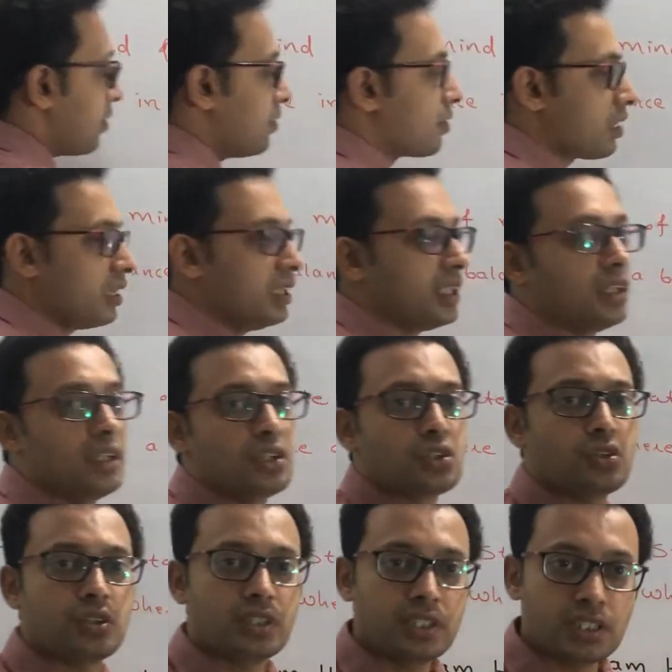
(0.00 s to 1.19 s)
Okay,
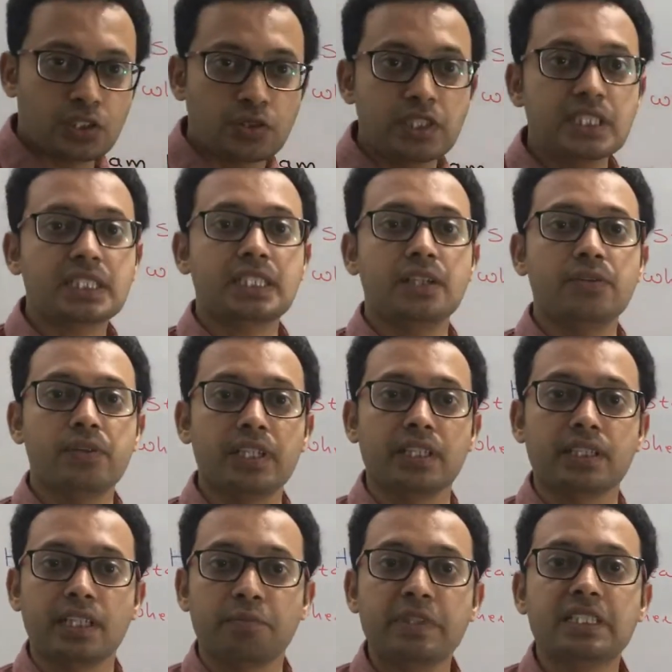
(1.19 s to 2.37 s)
so this discovery,
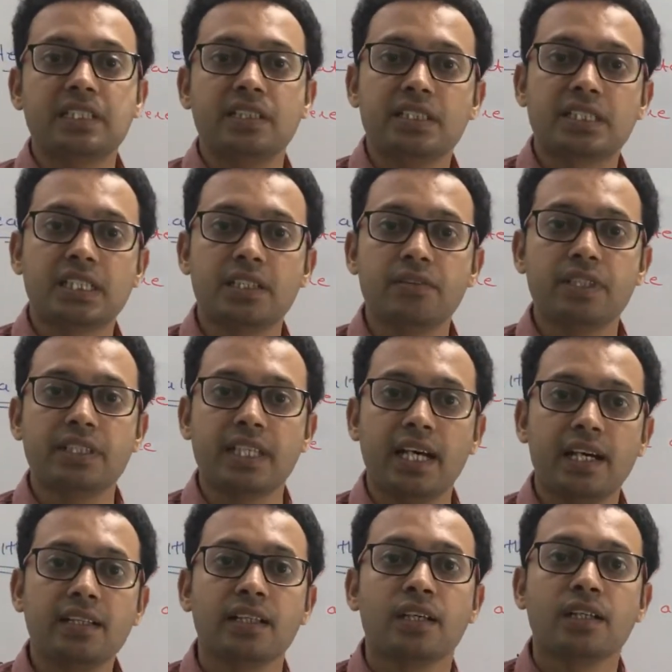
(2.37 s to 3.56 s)
that means a discovery
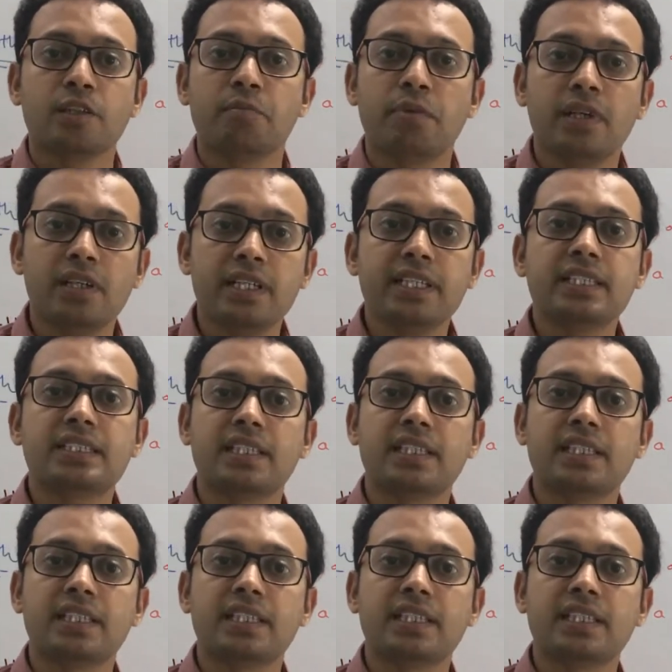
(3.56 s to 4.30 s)
that the blood is